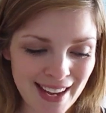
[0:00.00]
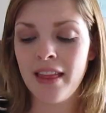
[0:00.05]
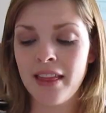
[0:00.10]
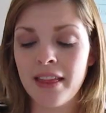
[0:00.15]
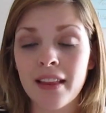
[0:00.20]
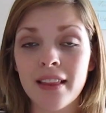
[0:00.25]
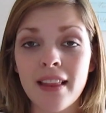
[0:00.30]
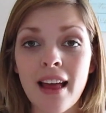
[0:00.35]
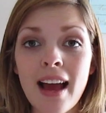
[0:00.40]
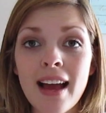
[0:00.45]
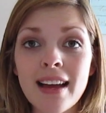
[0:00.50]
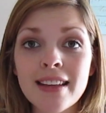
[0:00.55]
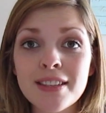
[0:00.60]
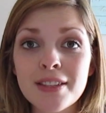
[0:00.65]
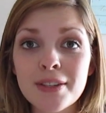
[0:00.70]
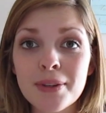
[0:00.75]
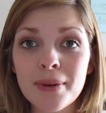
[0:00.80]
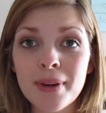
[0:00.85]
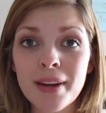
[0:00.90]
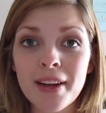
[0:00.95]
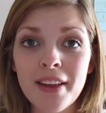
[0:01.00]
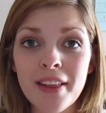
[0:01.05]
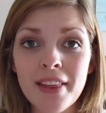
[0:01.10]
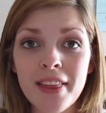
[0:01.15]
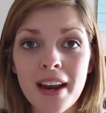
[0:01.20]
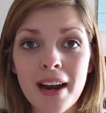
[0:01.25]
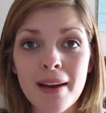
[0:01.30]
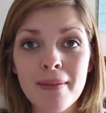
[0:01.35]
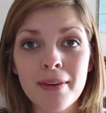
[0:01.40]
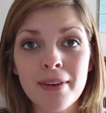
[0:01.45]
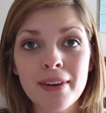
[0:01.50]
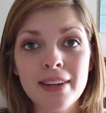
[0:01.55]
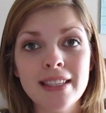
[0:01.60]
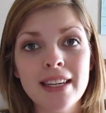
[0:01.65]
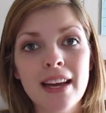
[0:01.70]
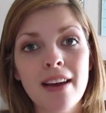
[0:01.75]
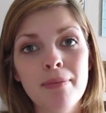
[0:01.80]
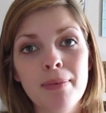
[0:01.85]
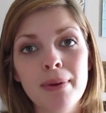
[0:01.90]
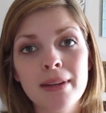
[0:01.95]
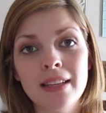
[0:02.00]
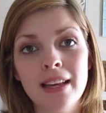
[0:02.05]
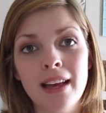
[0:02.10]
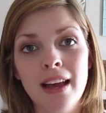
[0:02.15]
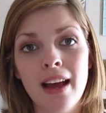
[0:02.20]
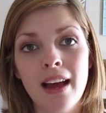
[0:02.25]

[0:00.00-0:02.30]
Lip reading: The last oil that I'm going to have present